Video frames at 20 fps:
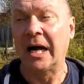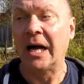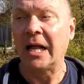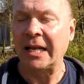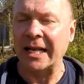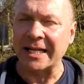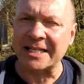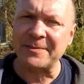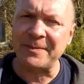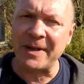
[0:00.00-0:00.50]

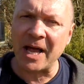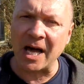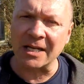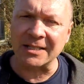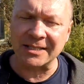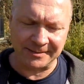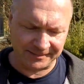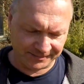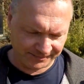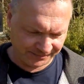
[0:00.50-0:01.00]
Let's
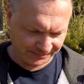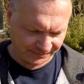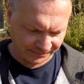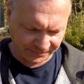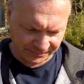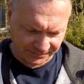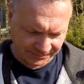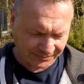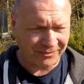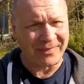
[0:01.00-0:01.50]
plant.
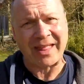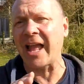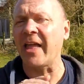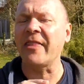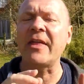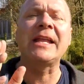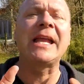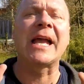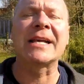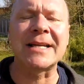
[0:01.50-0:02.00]
And
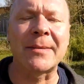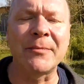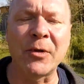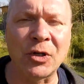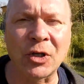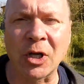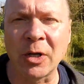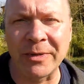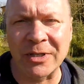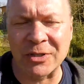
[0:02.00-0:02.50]
then yes, I'm not
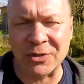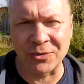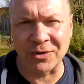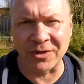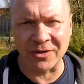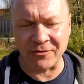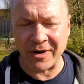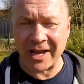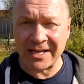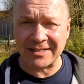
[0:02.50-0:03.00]
going to be doing
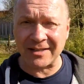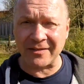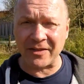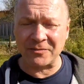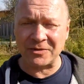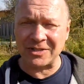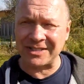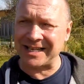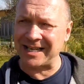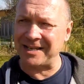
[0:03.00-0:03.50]
the rest of them
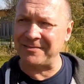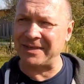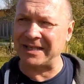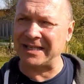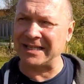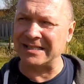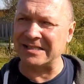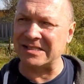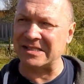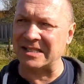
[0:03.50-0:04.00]
today
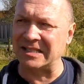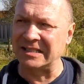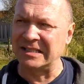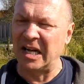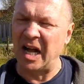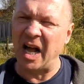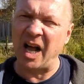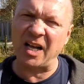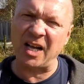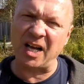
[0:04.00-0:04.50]
because
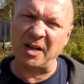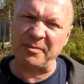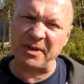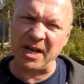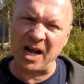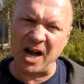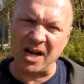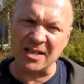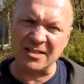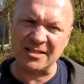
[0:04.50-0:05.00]
I can't be
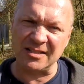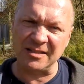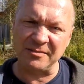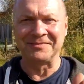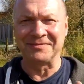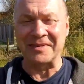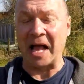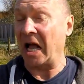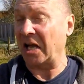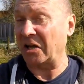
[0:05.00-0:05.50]
asked.
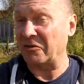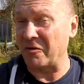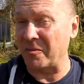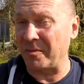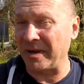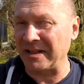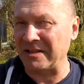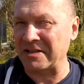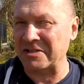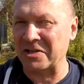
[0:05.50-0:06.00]
I can
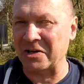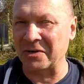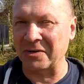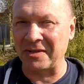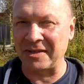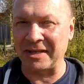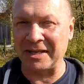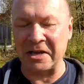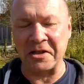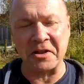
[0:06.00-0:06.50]
repeat this whole
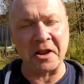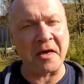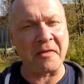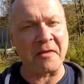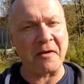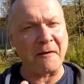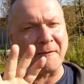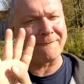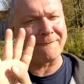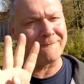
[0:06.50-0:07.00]
thing
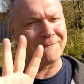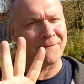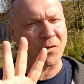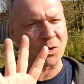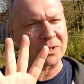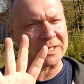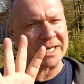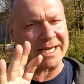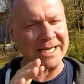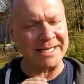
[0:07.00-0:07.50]
another 4
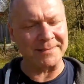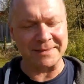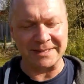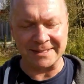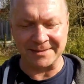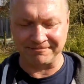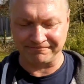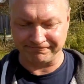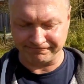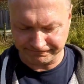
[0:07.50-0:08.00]

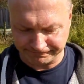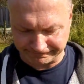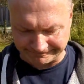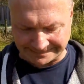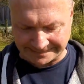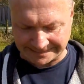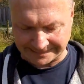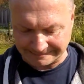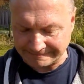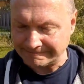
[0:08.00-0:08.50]
times.
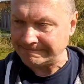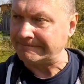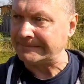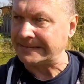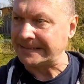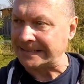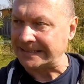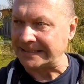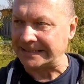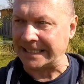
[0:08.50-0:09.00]

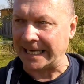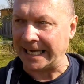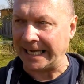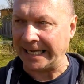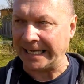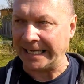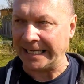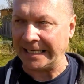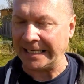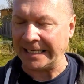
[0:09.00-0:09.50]
Yay,
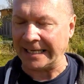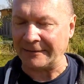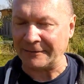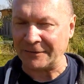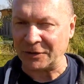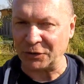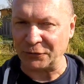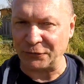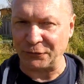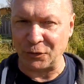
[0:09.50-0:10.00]
I've
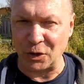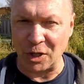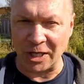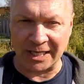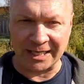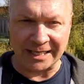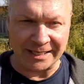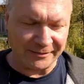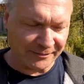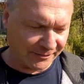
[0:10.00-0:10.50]
got a full
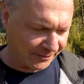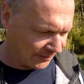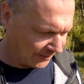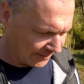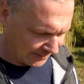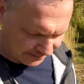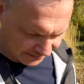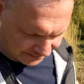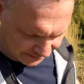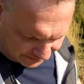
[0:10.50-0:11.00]
line.
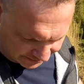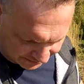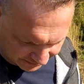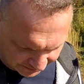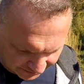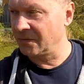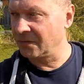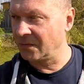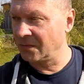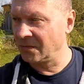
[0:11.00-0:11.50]

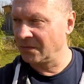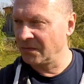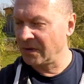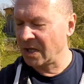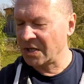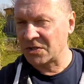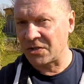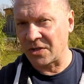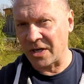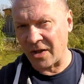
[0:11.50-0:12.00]

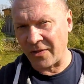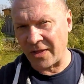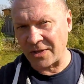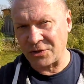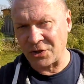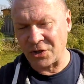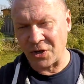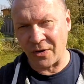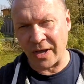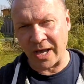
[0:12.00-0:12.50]
So now that
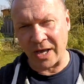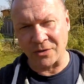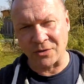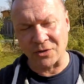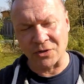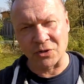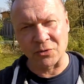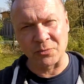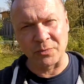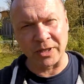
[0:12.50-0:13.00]
you know how to
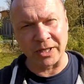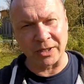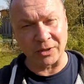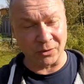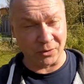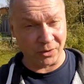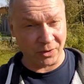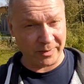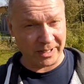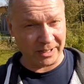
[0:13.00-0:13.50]
split
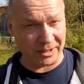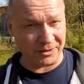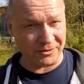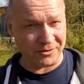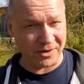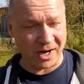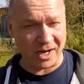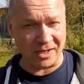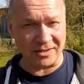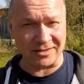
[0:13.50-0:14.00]
ornamental
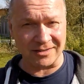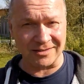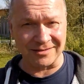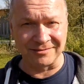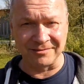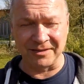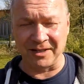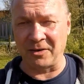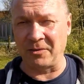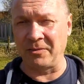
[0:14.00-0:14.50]
grass,
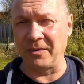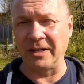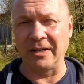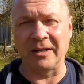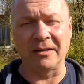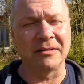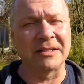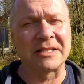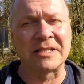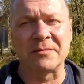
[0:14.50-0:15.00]
whether
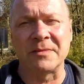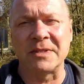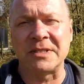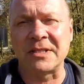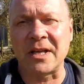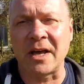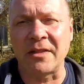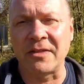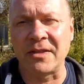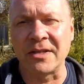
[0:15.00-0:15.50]
it's a
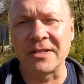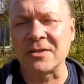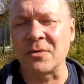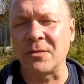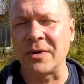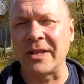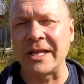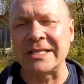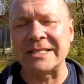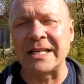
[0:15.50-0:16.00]
Miscanthus or
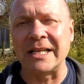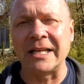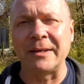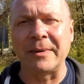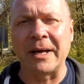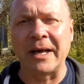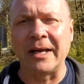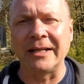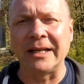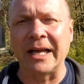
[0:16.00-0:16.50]
whether there's
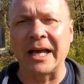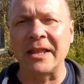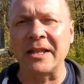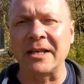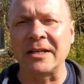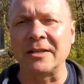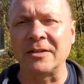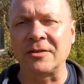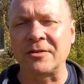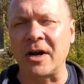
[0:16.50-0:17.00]
any
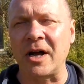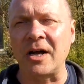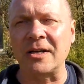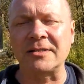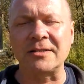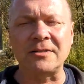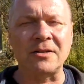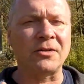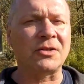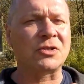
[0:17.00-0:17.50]
other grass,
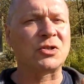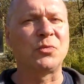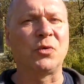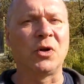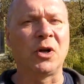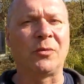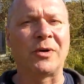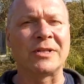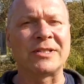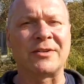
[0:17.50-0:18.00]
the
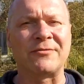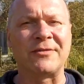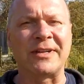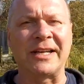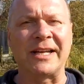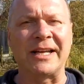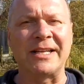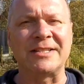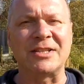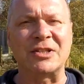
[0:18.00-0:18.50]
smaller ones are
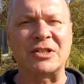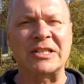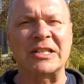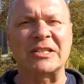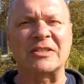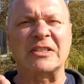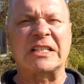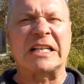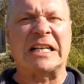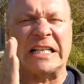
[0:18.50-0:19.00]
really easy, just
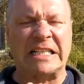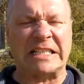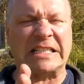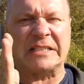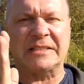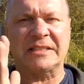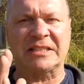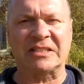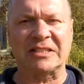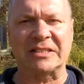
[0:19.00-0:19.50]
listen, hack
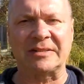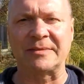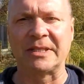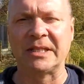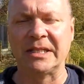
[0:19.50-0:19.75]
into them,